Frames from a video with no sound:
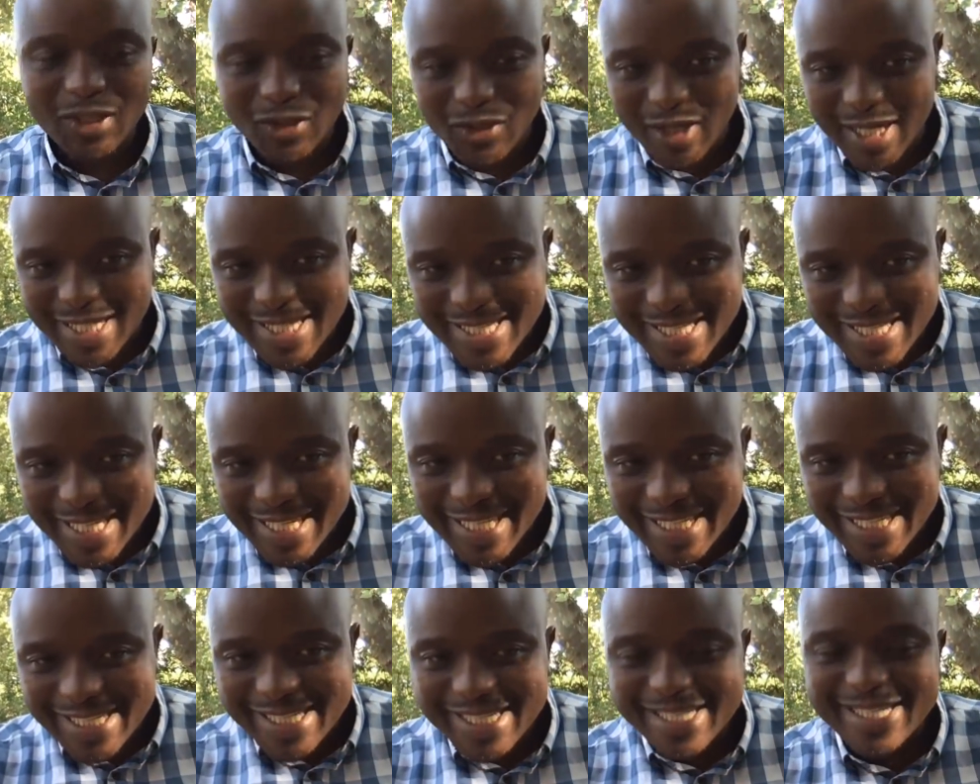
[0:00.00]
trusting
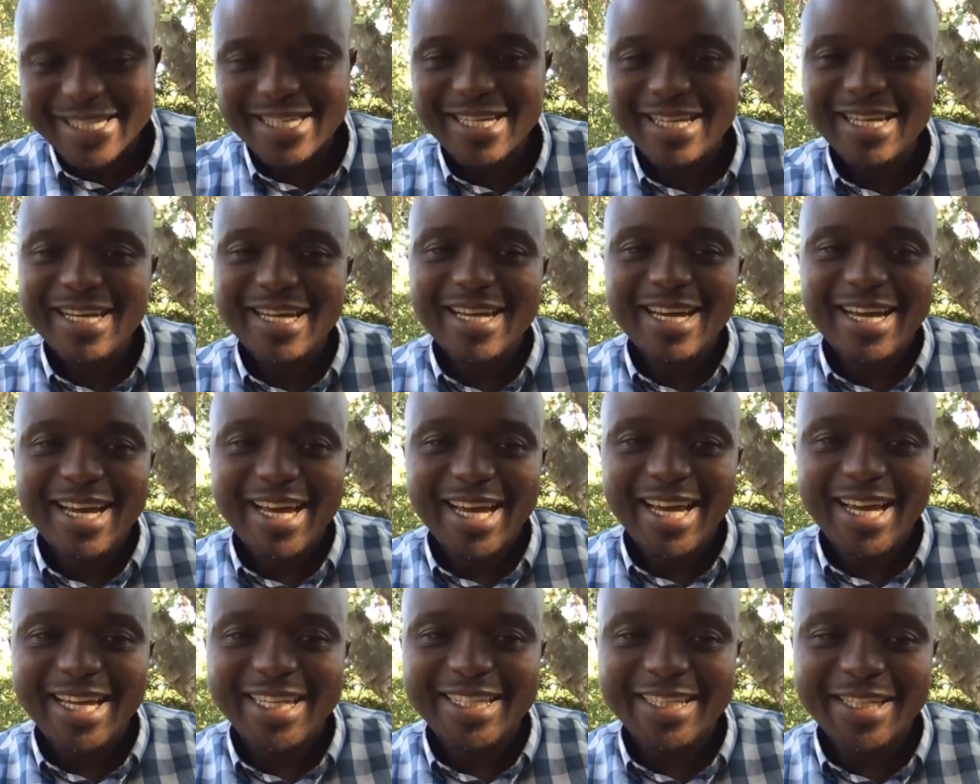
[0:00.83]
us
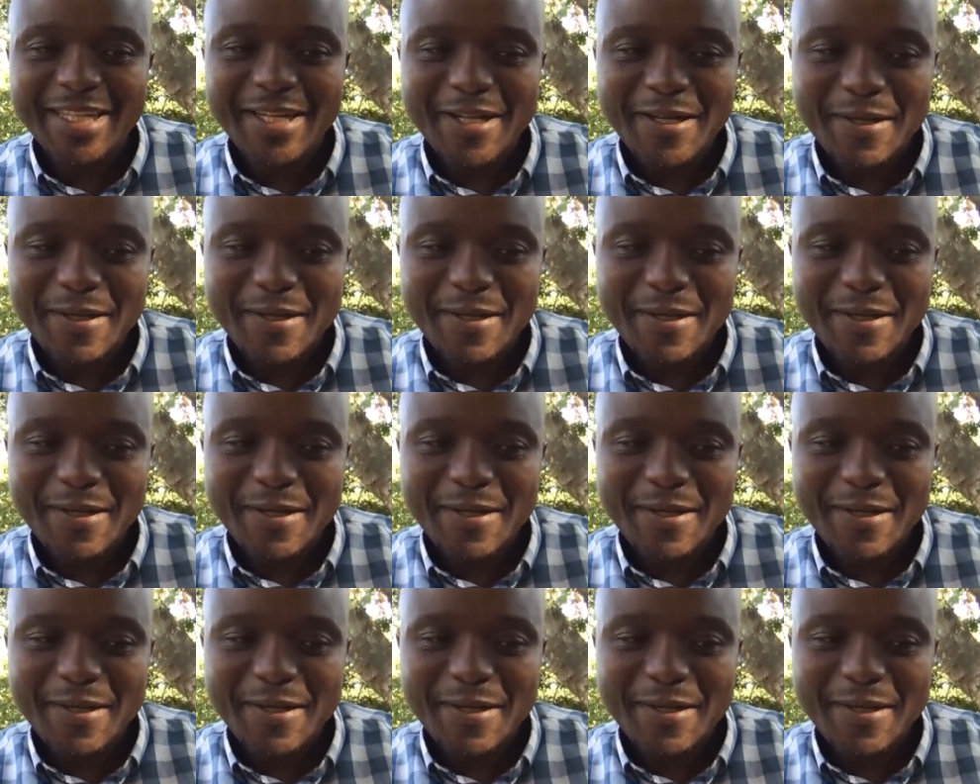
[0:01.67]
and